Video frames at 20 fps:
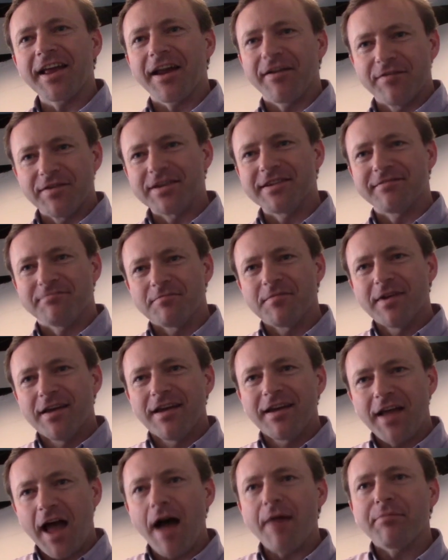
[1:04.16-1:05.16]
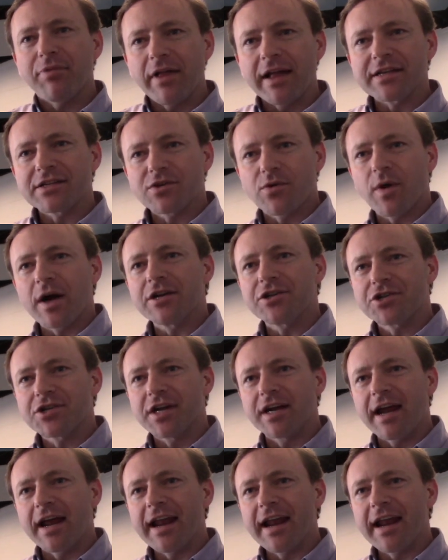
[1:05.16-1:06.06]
kind of complex question.